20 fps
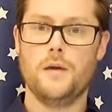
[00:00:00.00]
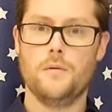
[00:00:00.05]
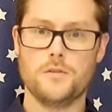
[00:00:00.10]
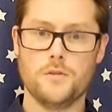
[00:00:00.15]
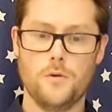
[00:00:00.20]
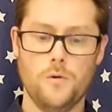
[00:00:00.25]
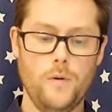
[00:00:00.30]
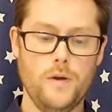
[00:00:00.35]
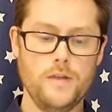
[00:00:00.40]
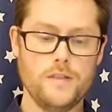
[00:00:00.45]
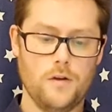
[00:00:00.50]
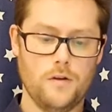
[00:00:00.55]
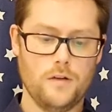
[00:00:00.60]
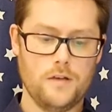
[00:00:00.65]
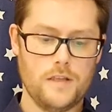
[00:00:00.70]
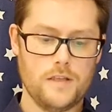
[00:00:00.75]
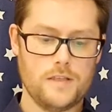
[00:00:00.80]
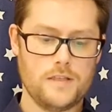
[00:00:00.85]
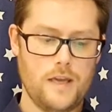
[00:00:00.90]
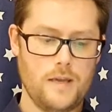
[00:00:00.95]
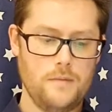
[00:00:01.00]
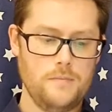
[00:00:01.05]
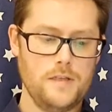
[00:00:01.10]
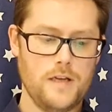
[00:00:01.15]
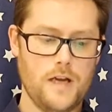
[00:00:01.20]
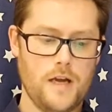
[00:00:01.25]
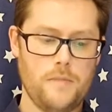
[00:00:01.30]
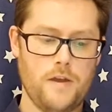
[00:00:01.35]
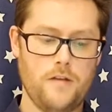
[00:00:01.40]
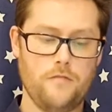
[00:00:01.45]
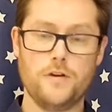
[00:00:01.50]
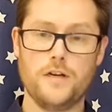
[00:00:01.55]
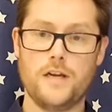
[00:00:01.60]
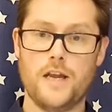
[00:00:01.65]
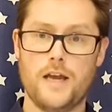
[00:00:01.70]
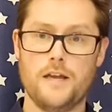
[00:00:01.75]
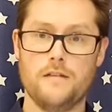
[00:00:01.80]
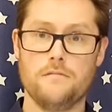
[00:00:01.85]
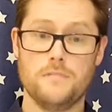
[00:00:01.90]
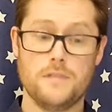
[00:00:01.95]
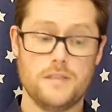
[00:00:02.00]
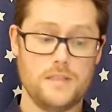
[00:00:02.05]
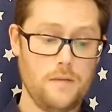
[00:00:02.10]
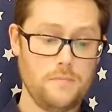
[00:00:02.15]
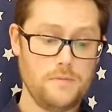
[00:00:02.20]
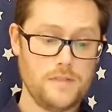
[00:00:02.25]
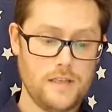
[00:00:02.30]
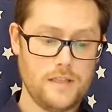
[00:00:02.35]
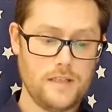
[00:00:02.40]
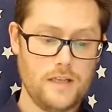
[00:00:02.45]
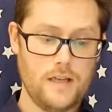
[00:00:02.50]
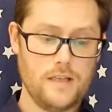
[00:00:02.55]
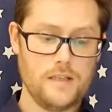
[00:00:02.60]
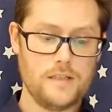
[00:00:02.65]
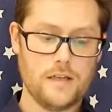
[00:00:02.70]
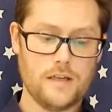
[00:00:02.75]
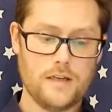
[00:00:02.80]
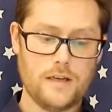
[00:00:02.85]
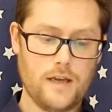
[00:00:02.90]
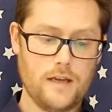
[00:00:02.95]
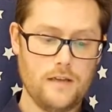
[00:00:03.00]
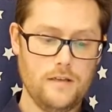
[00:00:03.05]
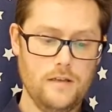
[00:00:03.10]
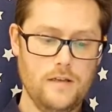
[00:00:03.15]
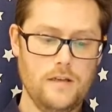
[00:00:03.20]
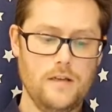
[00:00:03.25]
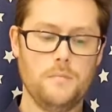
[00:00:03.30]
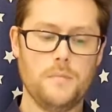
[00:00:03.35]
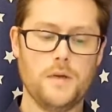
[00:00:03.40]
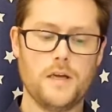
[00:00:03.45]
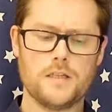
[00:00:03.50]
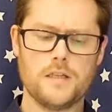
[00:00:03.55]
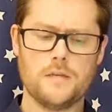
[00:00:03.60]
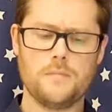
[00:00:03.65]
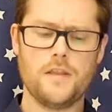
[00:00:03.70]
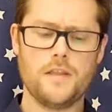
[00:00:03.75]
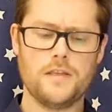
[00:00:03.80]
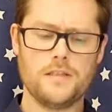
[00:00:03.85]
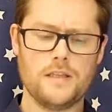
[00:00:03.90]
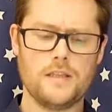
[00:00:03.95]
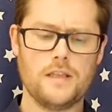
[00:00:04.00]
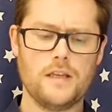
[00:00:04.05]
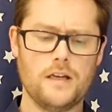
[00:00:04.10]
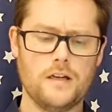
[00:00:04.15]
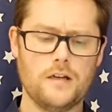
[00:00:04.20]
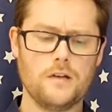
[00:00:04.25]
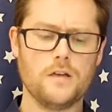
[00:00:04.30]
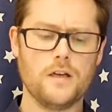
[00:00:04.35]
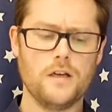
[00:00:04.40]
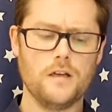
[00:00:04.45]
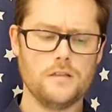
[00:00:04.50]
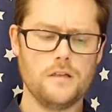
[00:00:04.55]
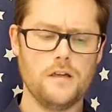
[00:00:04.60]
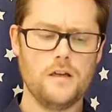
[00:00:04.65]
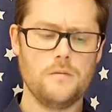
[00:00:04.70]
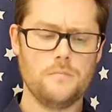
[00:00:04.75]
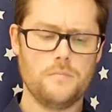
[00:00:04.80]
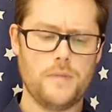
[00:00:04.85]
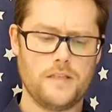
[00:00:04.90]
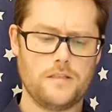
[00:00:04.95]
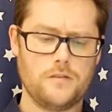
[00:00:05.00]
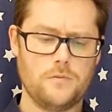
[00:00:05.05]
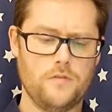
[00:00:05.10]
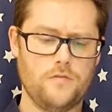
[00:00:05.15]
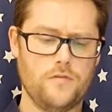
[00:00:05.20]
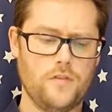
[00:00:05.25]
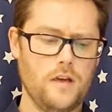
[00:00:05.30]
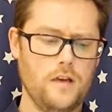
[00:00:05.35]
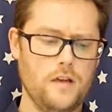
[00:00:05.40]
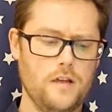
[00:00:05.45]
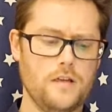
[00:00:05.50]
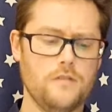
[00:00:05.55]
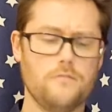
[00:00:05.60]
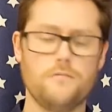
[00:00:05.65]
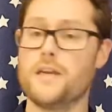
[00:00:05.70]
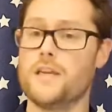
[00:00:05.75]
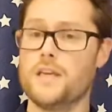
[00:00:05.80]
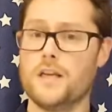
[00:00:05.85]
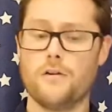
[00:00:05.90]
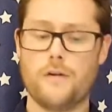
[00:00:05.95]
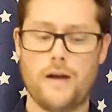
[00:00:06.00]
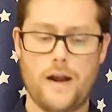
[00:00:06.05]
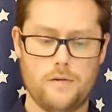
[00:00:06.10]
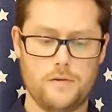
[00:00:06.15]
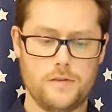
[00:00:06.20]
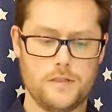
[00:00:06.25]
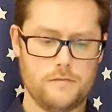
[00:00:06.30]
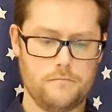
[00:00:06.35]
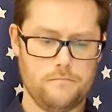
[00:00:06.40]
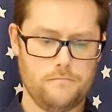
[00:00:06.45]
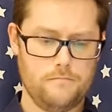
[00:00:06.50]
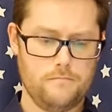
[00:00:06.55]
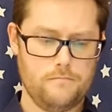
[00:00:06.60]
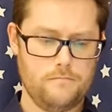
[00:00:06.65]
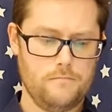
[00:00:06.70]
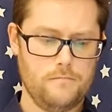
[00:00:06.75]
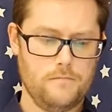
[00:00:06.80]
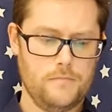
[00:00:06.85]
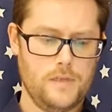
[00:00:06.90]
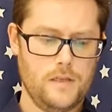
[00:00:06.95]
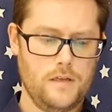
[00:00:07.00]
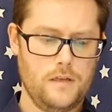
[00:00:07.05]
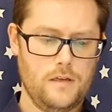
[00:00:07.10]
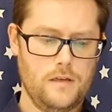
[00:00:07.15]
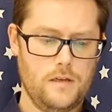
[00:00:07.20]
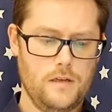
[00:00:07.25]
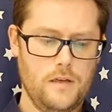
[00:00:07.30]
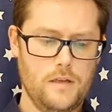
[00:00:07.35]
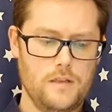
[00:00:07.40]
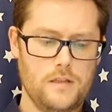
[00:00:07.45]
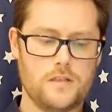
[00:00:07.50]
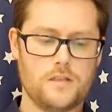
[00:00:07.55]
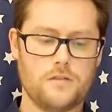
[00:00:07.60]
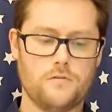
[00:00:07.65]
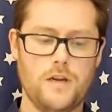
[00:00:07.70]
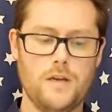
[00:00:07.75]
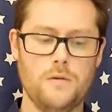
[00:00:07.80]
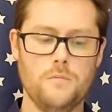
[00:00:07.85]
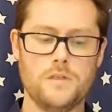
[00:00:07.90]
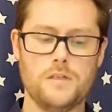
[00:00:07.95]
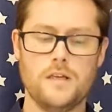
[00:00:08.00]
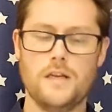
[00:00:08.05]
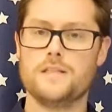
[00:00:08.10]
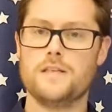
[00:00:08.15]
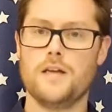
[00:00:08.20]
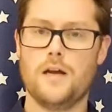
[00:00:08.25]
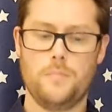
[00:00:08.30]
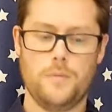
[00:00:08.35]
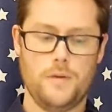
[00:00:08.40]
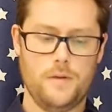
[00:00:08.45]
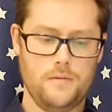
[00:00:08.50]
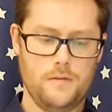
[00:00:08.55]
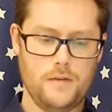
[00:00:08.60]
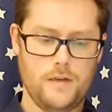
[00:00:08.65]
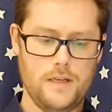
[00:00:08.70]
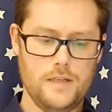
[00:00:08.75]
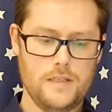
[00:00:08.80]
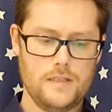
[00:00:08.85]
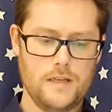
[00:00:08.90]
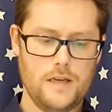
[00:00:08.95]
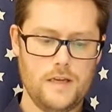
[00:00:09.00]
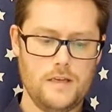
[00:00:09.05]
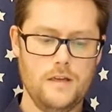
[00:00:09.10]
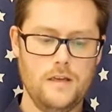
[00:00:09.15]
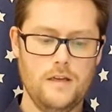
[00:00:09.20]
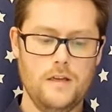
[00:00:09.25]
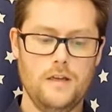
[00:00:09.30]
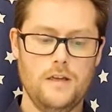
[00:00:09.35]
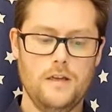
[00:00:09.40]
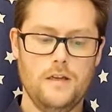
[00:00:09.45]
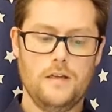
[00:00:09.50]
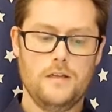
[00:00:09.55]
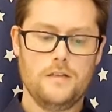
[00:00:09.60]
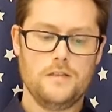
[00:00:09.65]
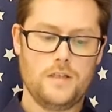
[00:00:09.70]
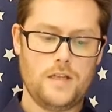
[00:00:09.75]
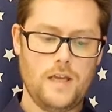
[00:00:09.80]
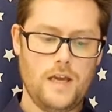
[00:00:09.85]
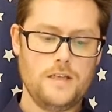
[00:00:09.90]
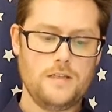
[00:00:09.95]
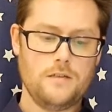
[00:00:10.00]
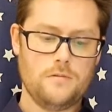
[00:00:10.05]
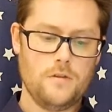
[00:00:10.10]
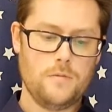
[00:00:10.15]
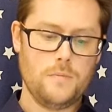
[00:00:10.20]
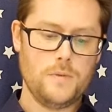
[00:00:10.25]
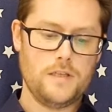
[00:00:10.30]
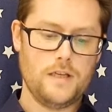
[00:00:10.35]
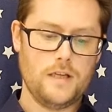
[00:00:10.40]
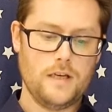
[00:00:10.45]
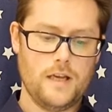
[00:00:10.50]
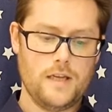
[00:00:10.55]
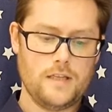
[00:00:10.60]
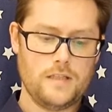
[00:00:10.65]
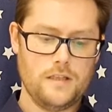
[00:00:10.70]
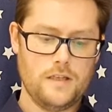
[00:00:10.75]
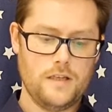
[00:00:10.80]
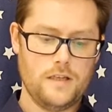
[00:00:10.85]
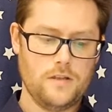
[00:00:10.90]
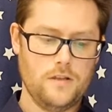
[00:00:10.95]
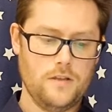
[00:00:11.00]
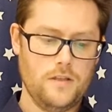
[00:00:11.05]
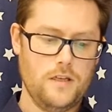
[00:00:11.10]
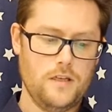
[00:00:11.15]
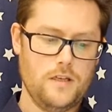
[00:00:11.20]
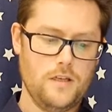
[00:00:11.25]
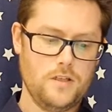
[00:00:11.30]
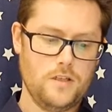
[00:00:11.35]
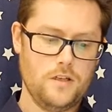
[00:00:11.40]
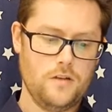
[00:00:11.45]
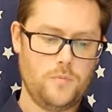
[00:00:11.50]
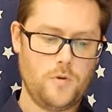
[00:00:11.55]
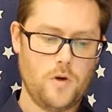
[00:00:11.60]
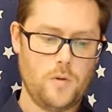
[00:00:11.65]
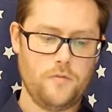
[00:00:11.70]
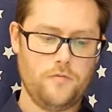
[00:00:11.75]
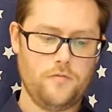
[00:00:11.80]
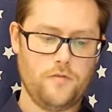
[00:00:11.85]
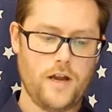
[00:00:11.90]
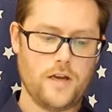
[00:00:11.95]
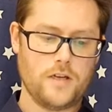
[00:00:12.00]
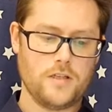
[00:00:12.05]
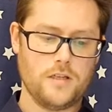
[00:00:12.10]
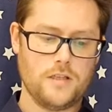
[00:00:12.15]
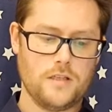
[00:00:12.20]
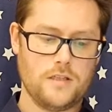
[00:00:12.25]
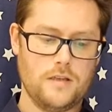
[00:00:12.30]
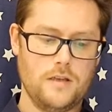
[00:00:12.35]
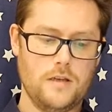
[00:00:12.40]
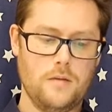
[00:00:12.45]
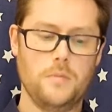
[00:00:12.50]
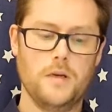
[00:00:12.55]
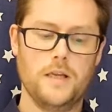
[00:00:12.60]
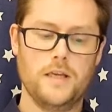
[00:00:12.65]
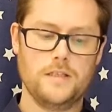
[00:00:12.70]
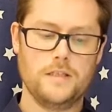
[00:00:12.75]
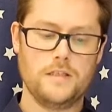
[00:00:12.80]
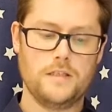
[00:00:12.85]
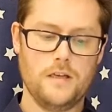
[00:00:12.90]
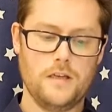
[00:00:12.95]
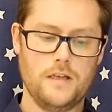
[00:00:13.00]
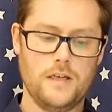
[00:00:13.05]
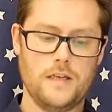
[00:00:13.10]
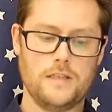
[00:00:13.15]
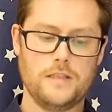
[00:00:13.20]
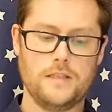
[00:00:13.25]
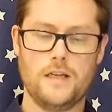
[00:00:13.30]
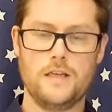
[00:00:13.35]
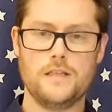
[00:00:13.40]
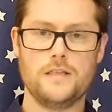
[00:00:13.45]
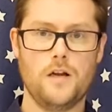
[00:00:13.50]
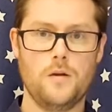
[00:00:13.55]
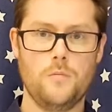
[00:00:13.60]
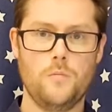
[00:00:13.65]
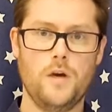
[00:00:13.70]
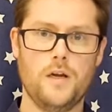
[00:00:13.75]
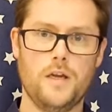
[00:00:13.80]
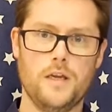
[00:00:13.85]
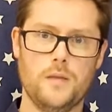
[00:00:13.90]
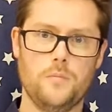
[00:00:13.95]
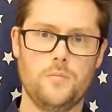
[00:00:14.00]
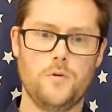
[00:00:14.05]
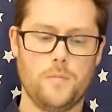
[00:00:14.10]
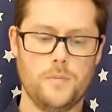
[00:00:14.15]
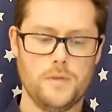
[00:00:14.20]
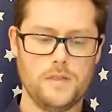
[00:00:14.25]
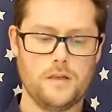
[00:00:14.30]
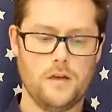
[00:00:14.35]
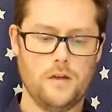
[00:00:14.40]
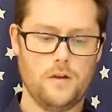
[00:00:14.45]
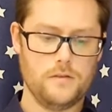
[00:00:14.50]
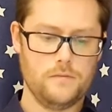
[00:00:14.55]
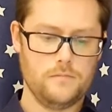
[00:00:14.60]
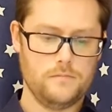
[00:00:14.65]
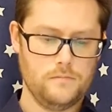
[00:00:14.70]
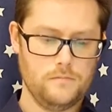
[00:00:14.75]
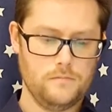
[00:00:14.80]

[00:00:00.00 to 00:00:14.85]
It was always on at the same time every day, except Saturday and Sunday, because her mother said that little girls learnt better if they learned in regular hours. The screen was lit up, and it said, "Today's arithmetic lesson is on the addition of proper fractions. Please insert yesterday's homework in the proper slot."